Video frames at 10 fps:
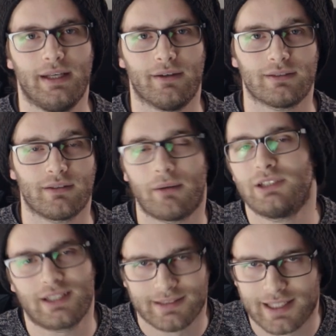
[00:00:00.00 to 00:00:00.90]
videos. I'm
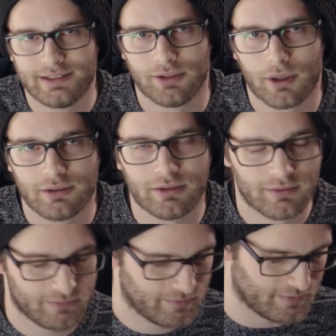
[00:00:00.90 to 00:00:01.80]
just going to say 200
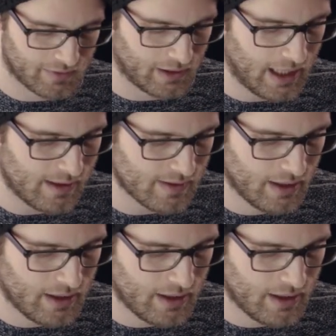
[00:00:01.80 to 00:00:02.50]
for ease.